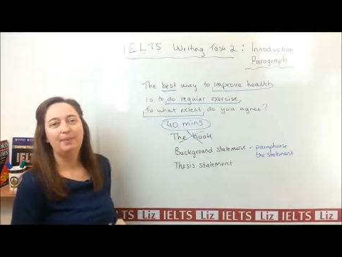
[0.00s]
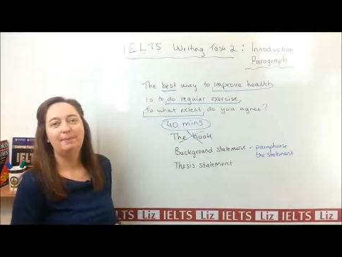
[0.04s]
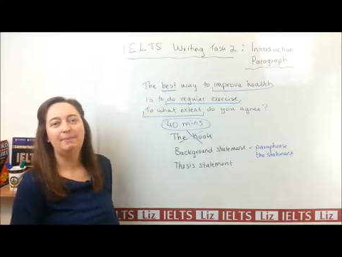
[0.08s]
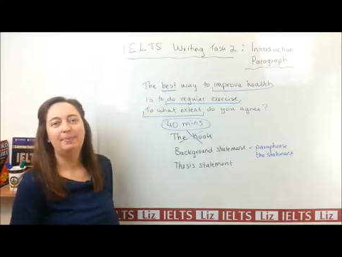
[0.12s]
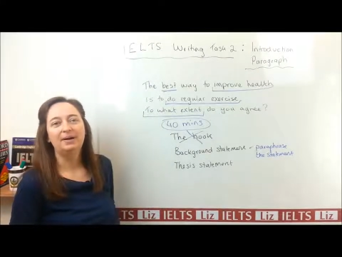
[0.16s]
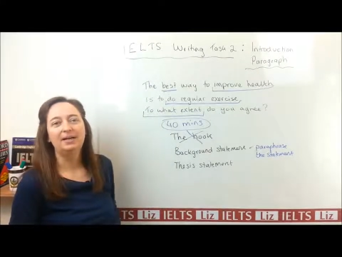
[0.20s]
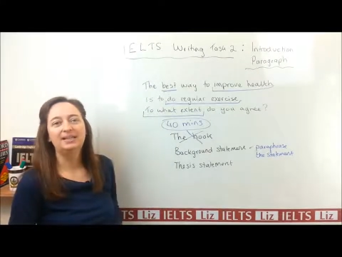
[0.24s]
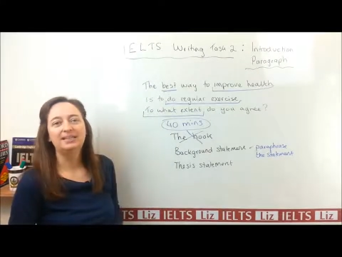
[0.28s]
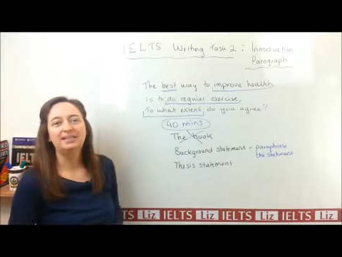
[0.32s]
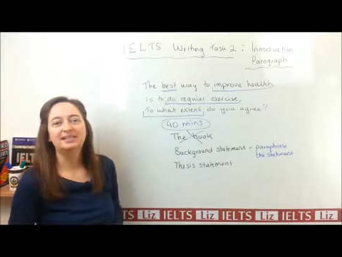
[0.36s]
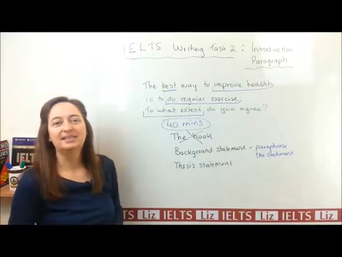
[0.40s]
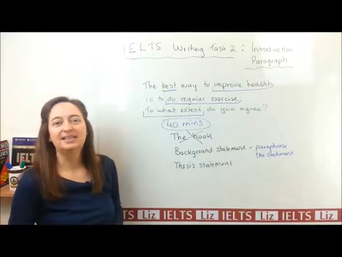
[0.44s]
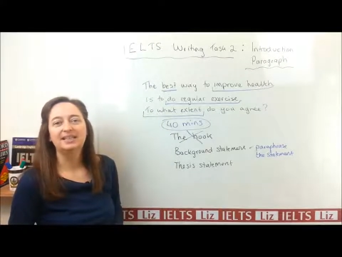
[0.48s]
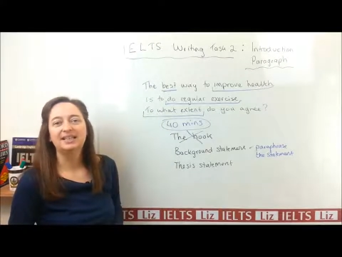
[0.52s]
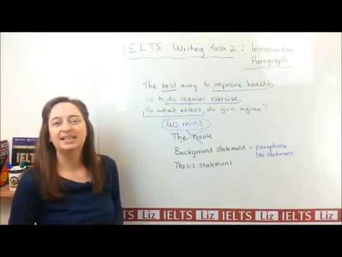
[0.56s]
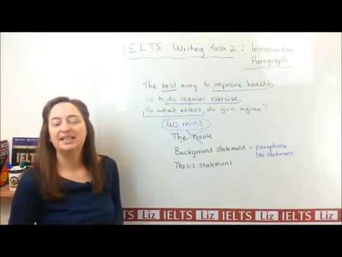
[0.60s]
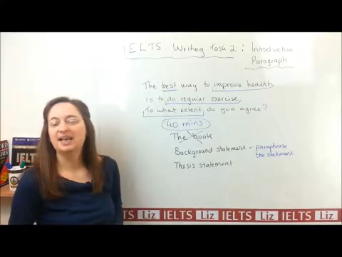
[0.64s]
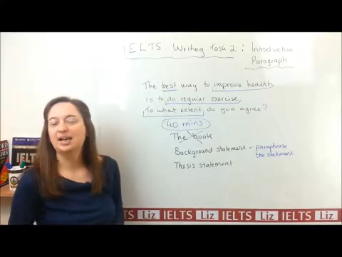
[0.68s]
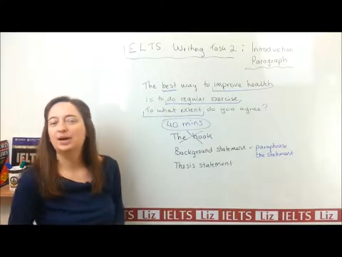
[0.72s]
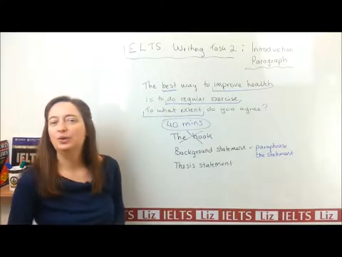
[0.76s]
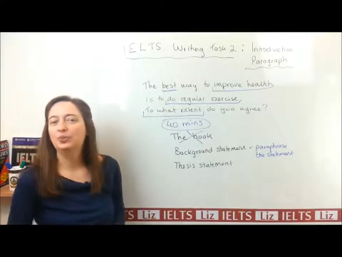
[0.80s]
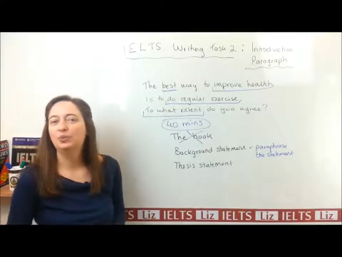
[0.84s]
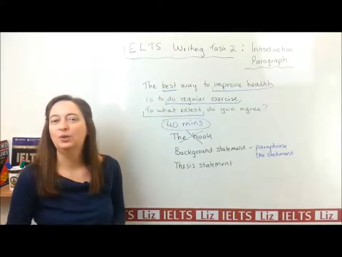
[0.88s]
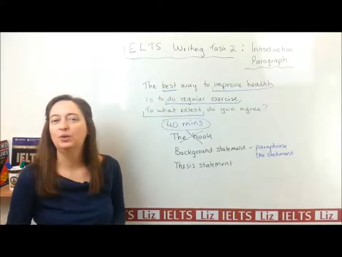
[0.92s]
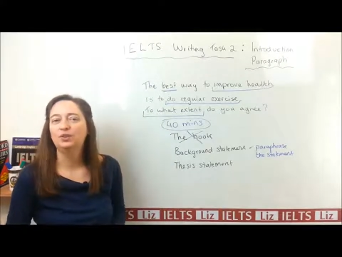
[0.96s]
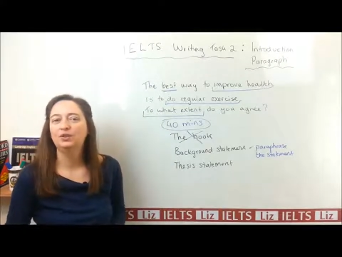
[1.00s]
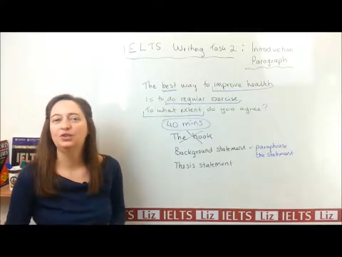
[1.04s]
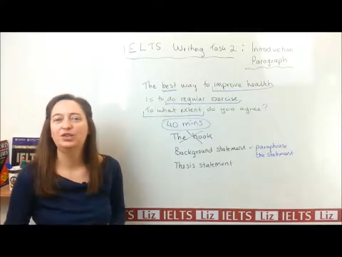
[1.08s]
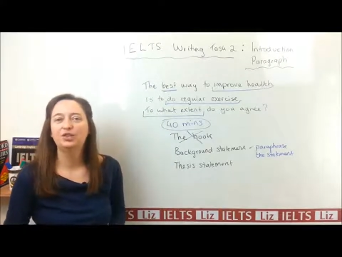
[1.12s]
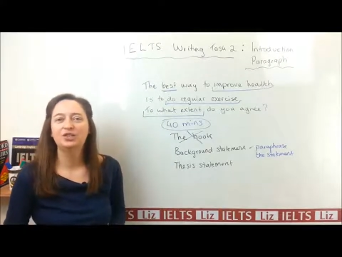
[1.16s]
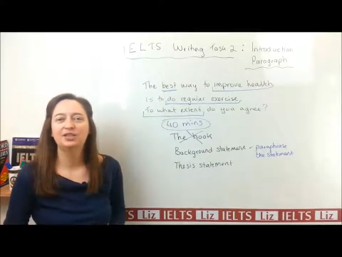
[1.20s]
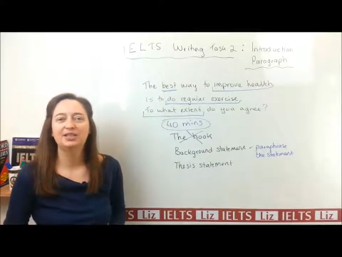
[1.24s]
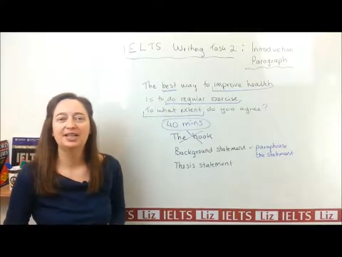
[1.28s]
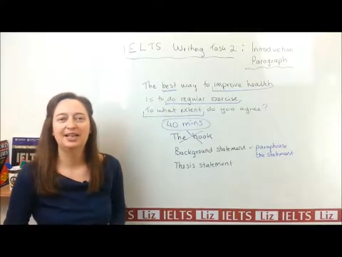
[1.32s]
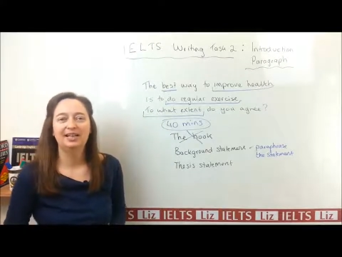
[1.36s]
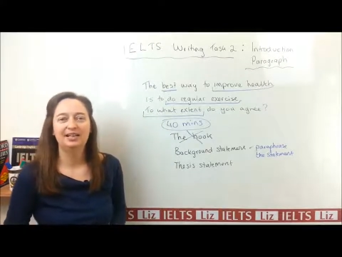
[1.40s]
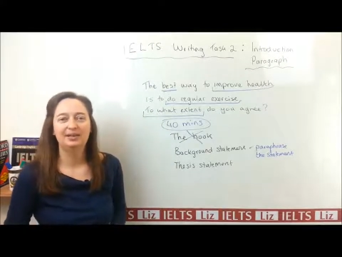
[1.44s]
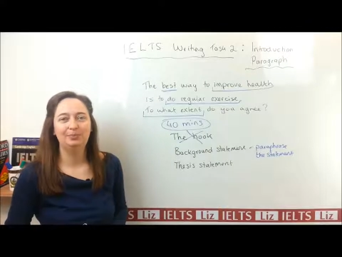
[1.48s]
but that will
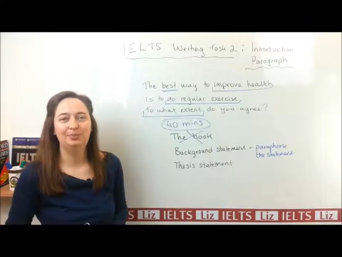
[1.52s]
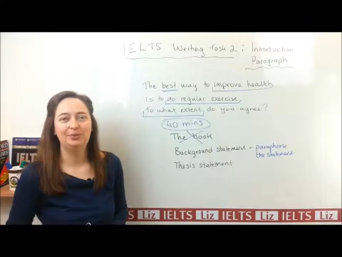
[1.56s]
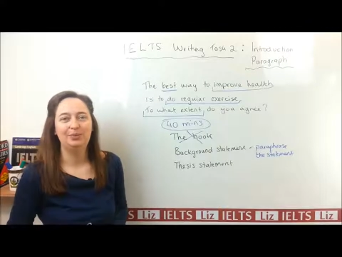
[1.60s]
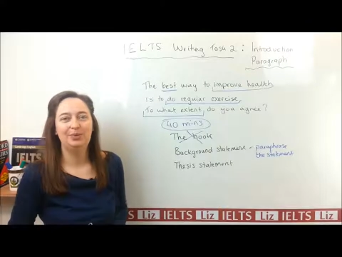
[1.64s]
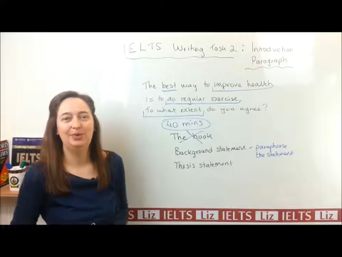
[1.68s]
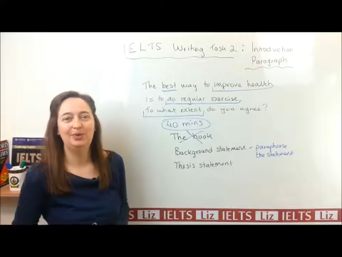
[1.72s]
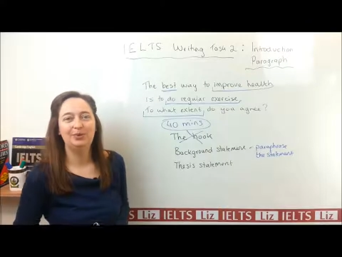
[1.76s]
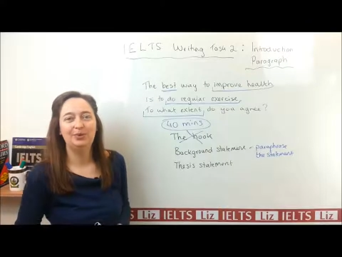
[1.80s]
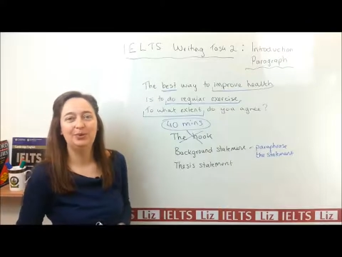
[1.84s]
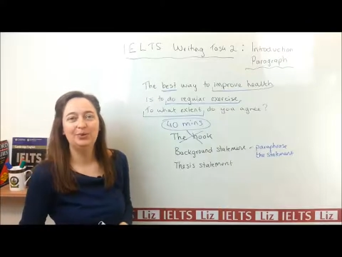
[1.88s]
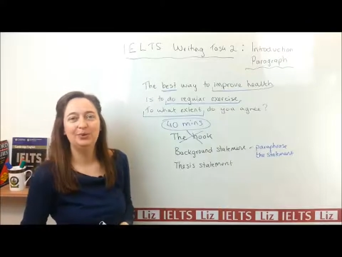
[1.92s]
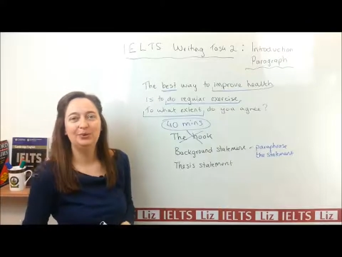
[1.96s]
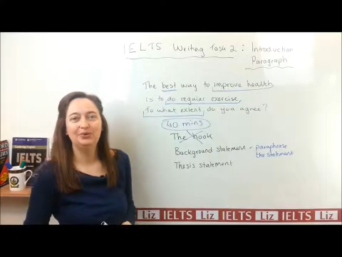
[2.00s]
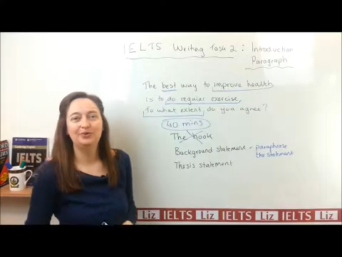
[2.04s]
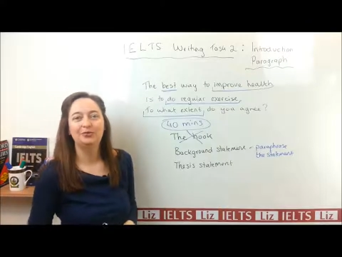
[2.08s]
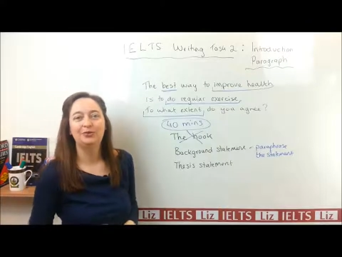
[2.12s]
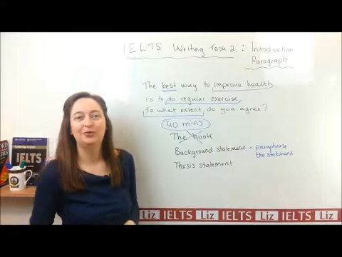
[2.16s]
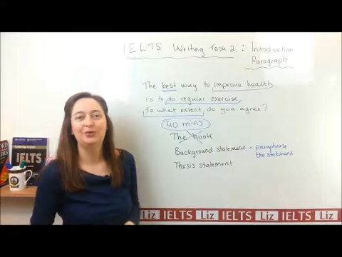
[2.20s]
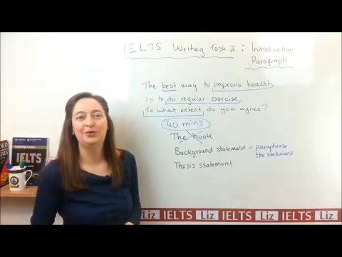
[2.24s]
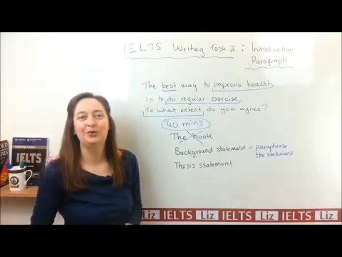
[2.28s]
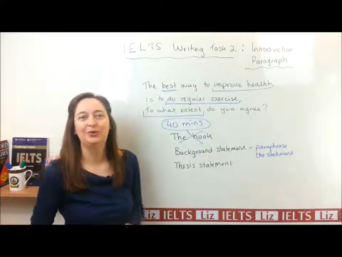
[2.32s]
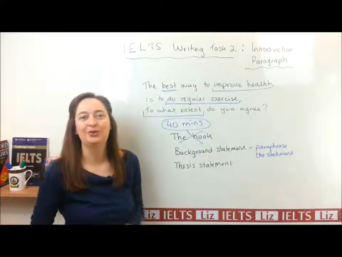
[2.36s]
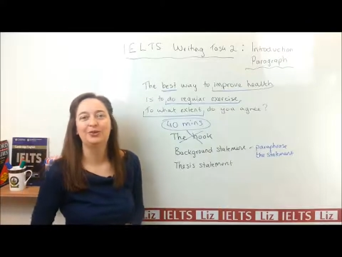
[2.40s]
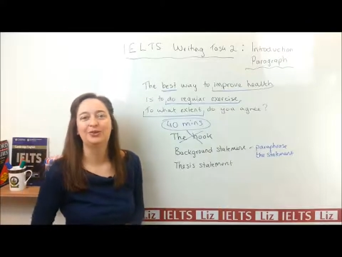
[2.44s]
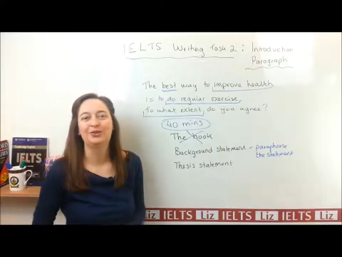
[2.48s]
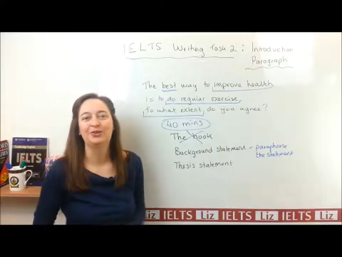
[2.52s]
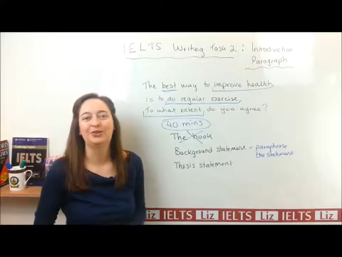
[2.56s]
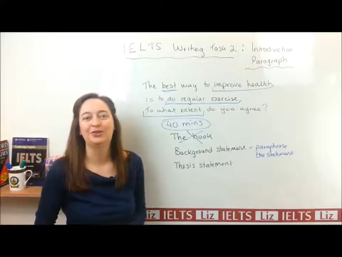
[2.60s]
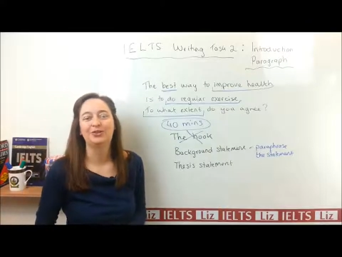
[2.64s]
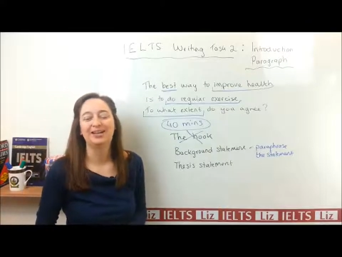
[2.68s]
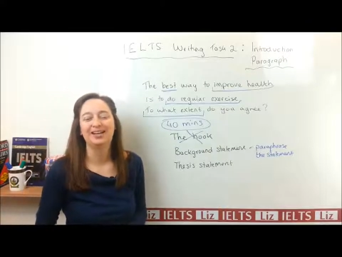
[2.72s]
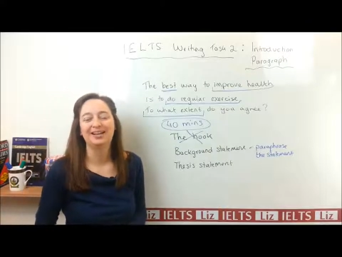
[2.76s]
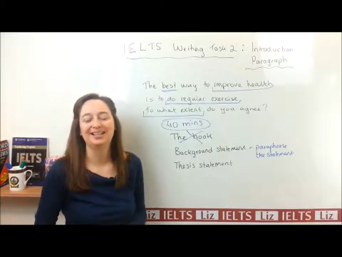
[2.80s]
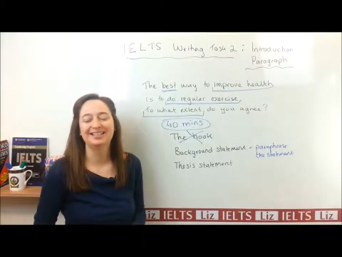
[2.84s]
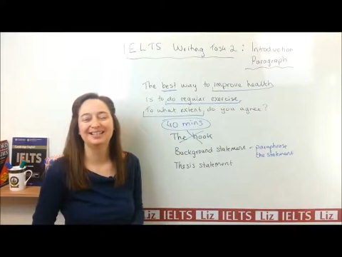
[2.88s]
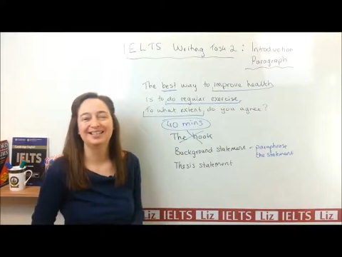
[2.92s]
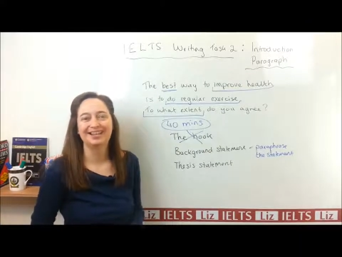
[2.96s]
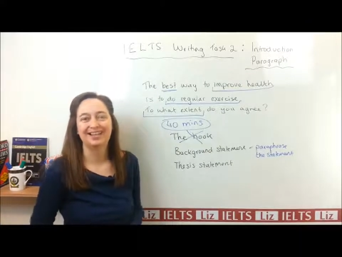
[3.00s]
not help you for your
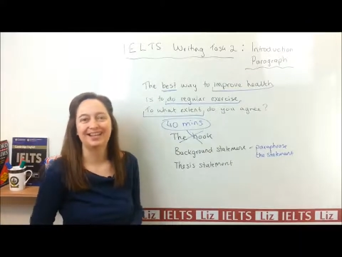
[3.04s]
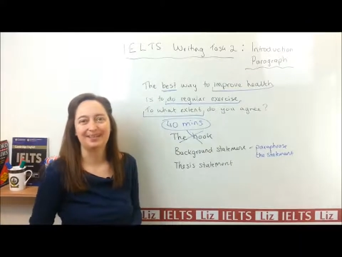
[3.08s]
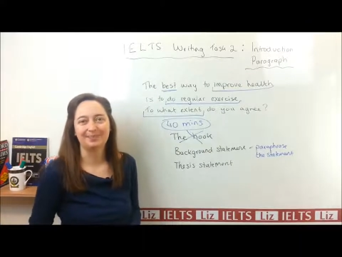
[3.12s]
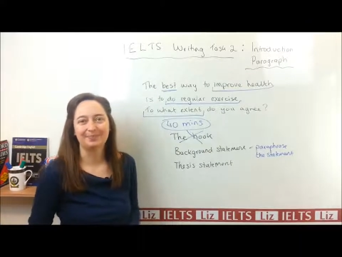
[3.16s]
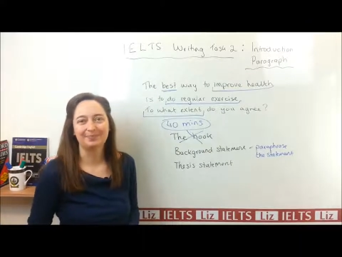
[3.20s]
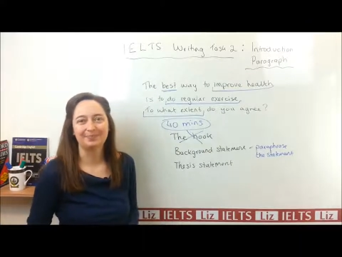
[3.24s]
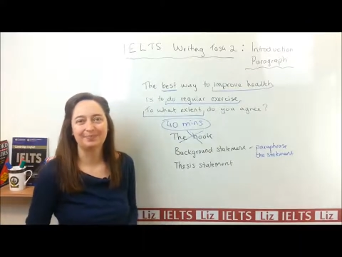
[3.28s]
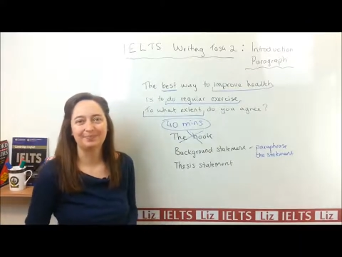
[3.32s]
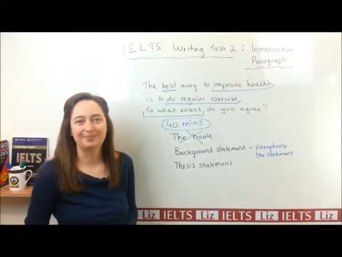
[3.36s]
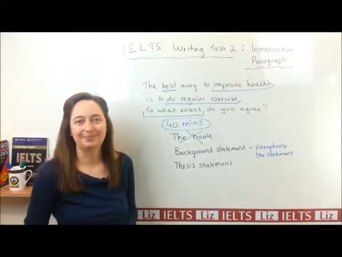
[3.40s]
essay.